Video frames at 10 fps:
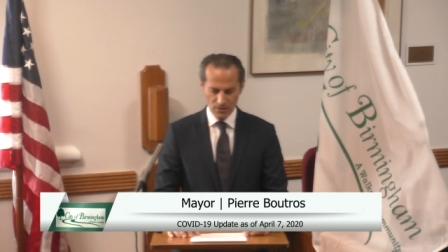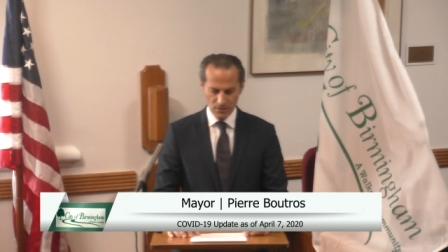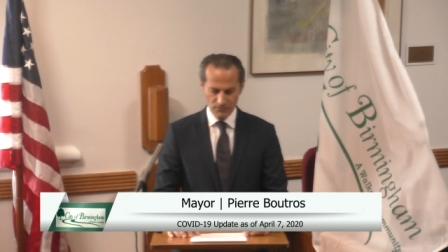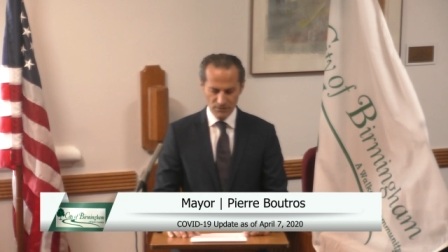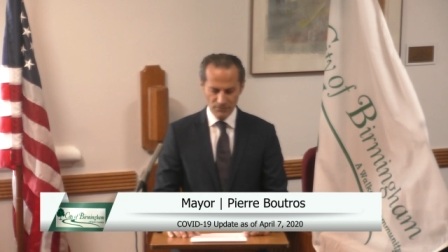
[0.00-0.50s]

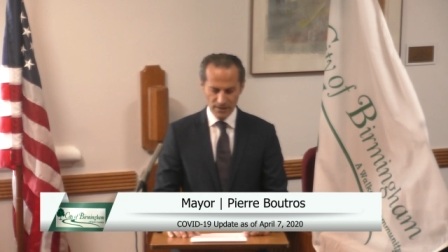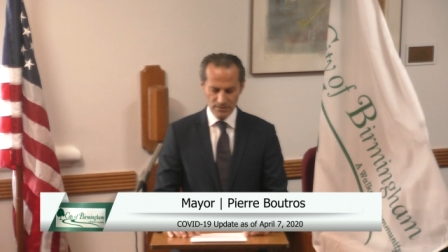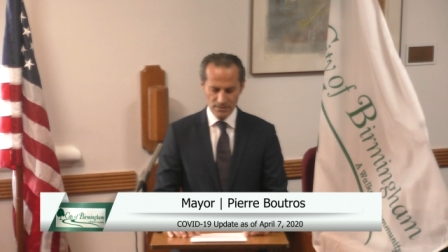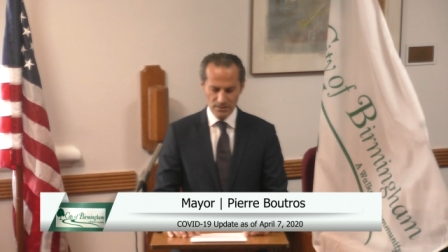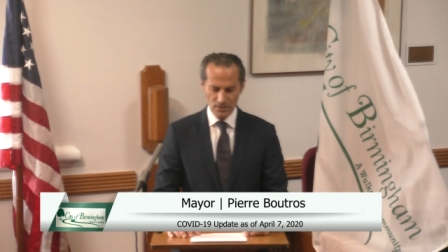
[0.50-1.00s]
of the
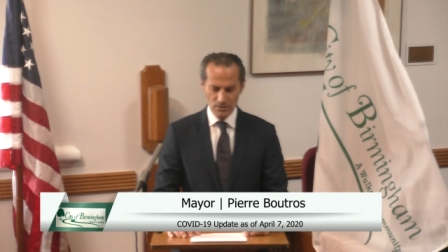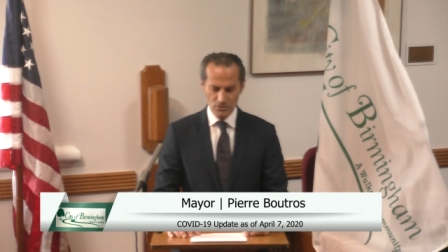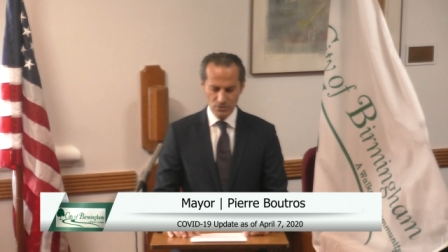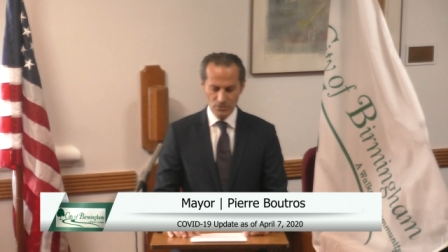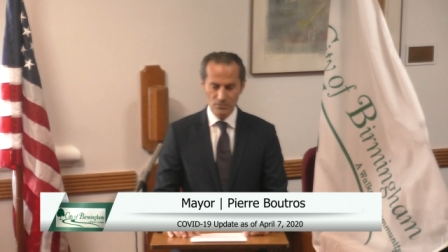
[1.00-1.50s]
virus
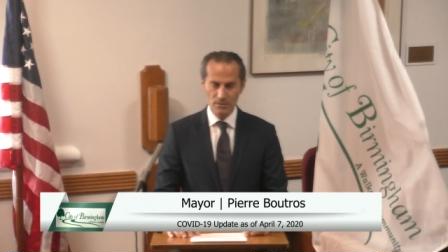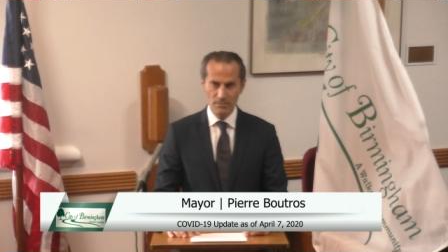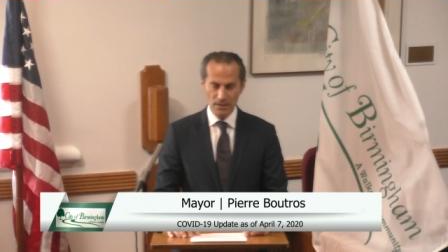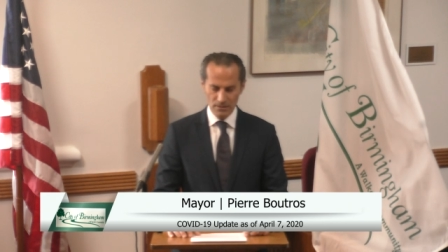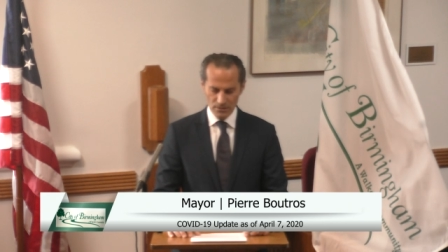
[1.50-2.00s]
should
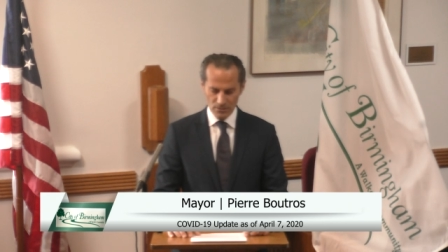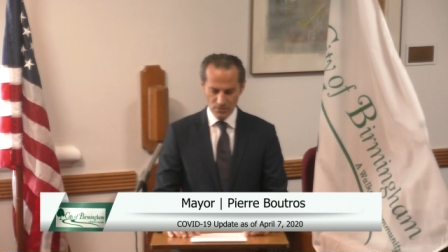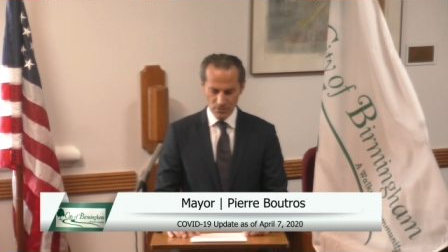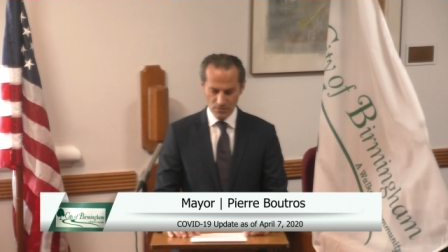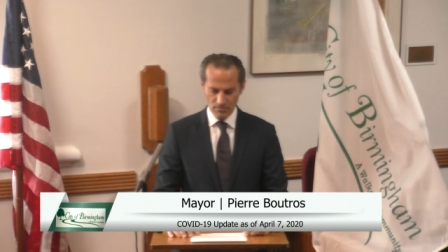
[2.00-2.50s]
remain in their
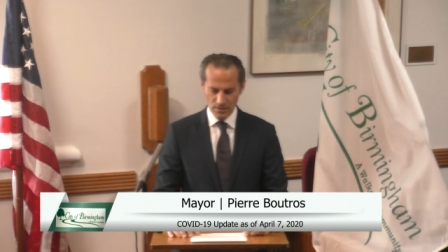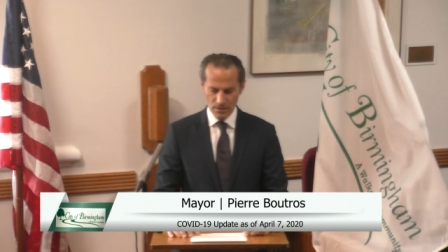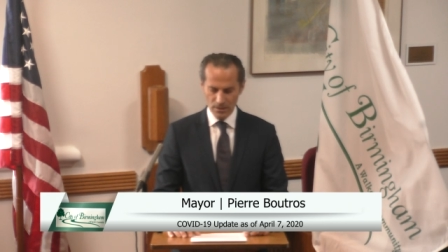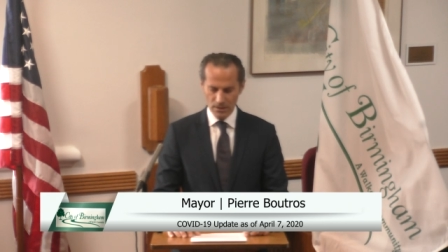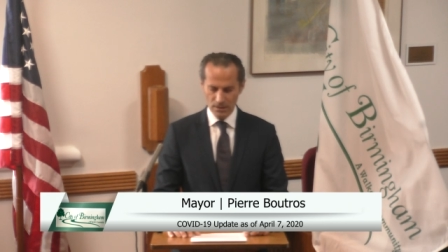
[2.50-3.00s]
home
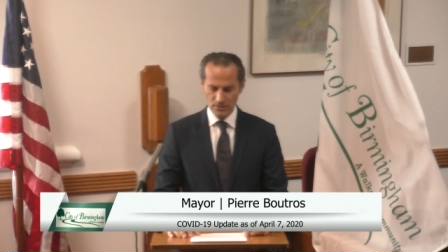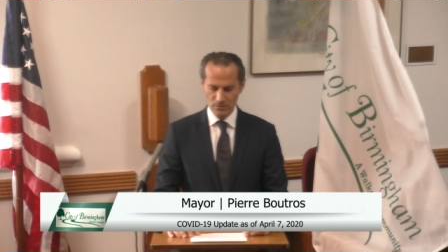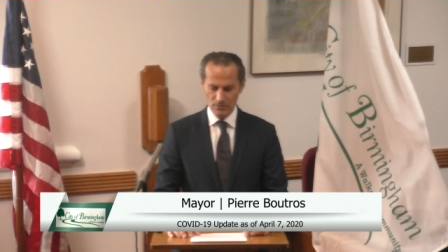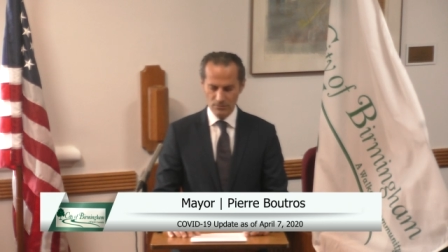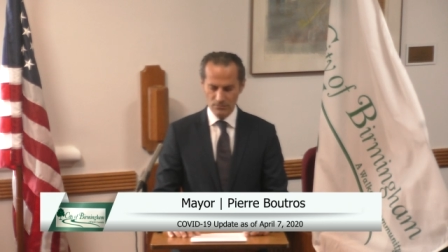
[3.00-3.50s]

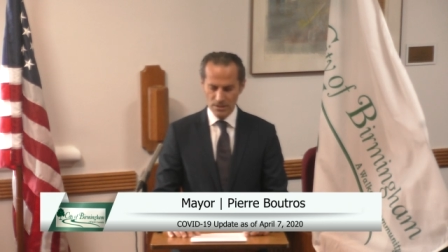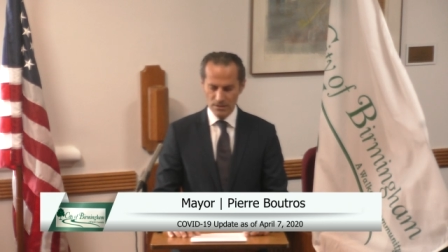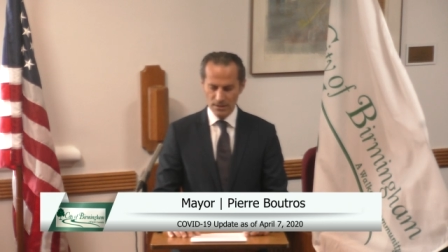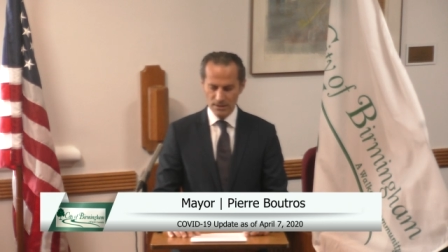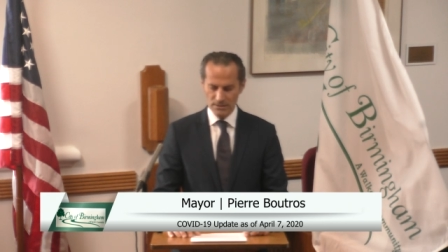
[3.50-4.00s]
until three
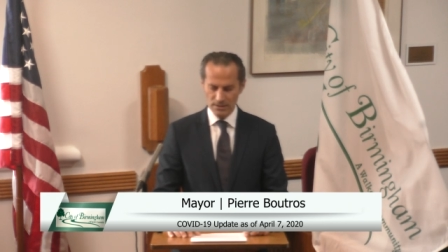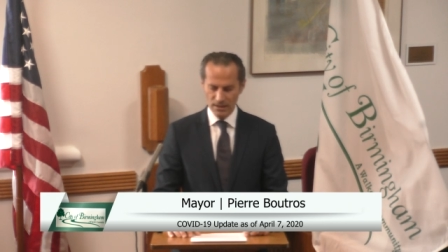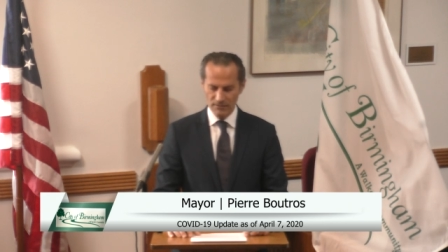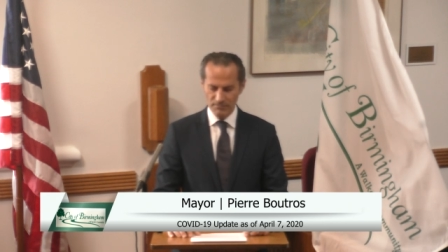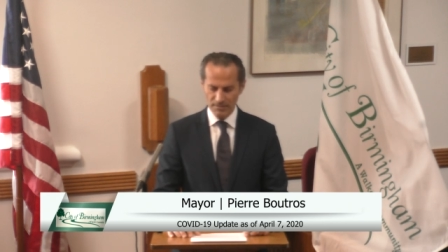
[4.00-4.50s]
days
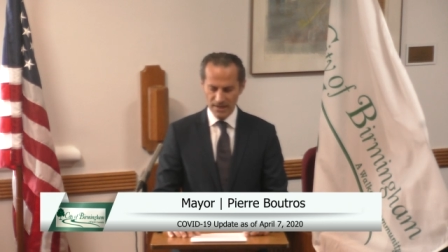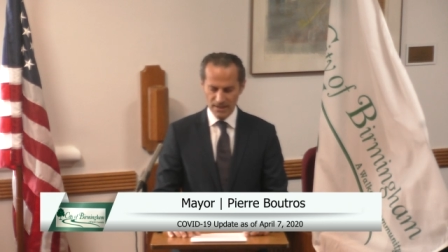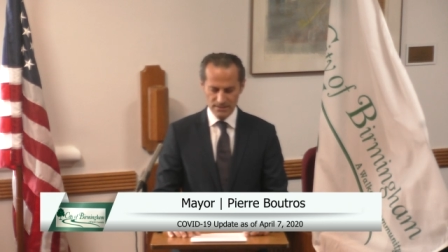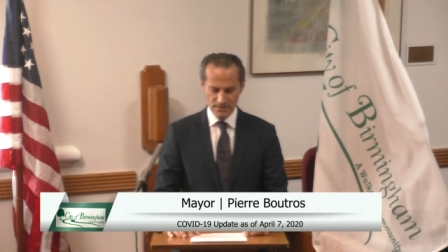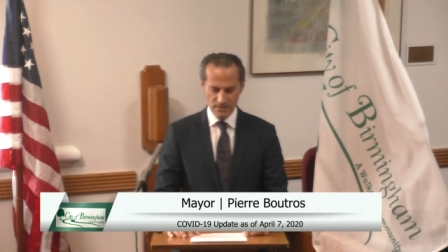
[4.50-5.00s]
have
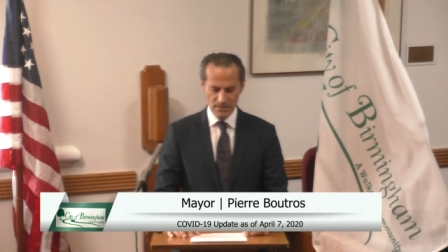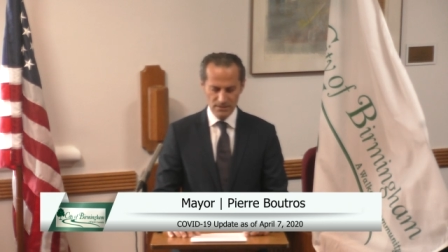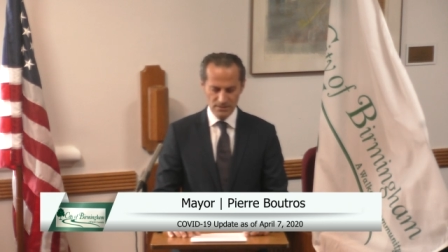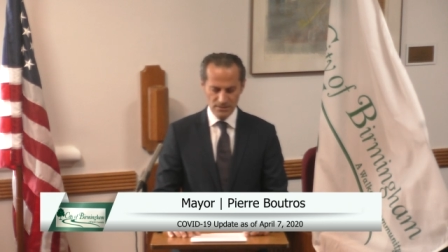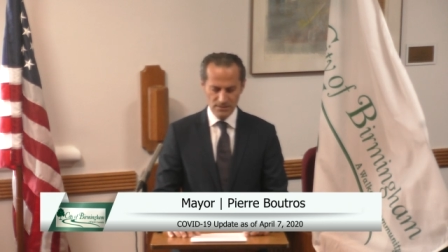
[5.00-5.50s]
passed
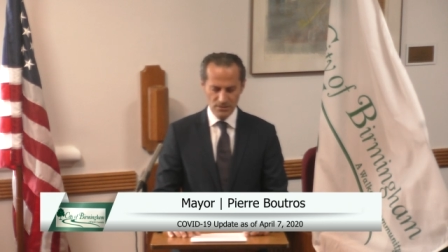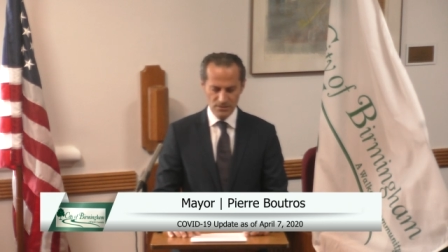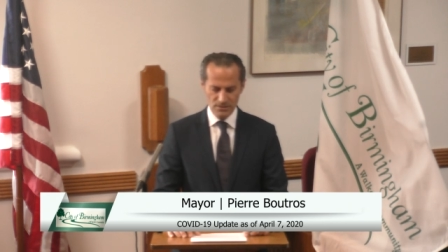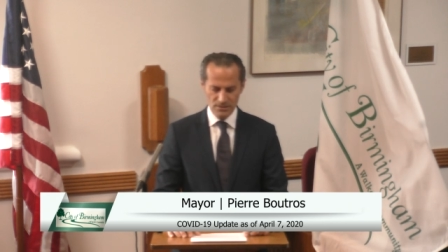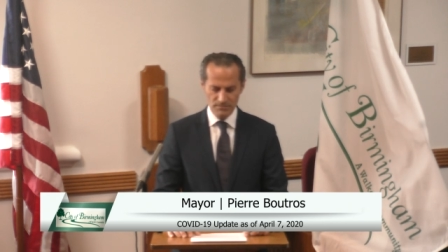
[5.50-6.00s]
since their
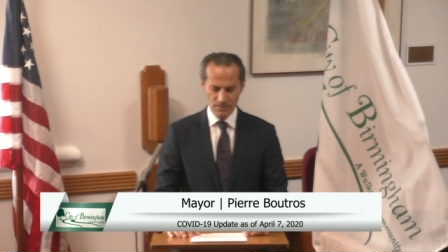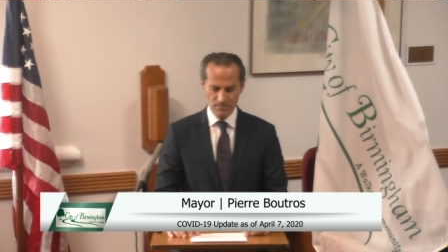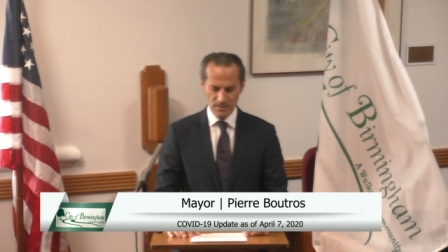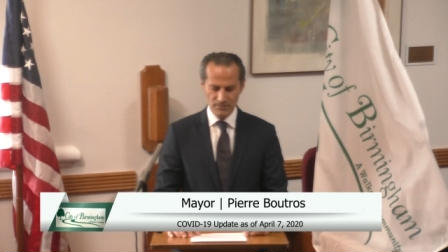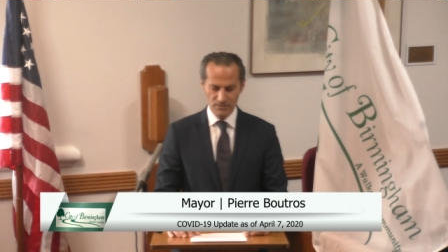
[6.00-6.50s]

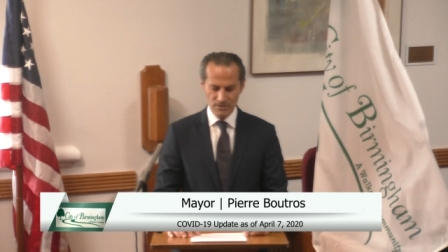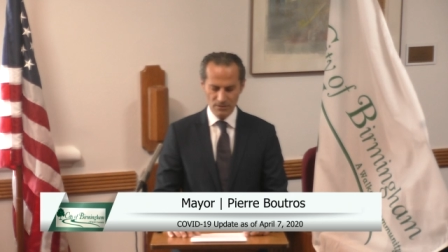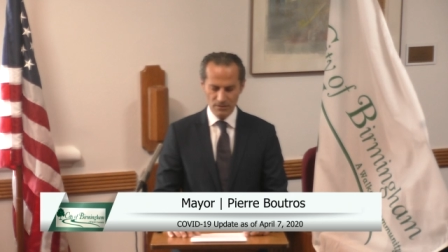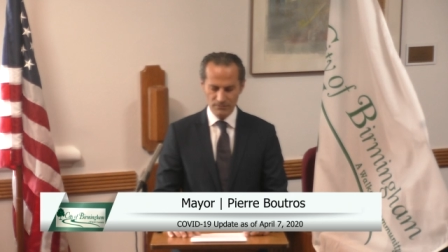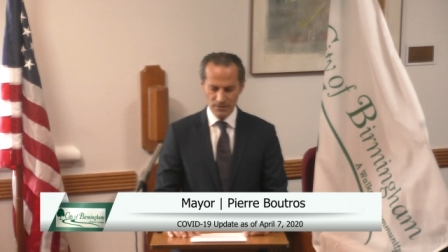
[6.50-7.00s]
symptoms have
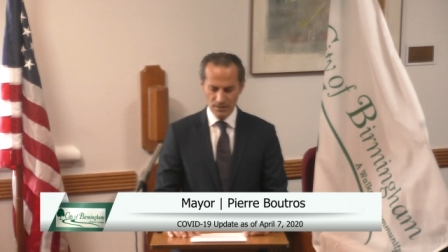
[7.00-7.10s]
resolved